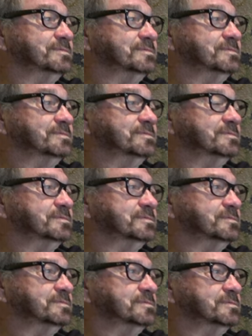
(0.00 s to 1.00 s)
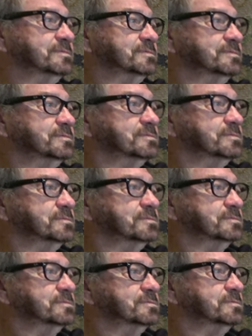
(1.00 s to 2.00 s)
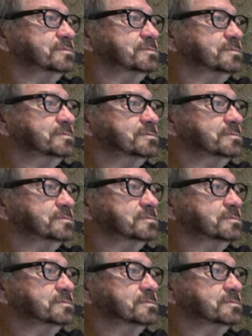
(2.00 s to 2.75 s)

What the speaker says: [no speech]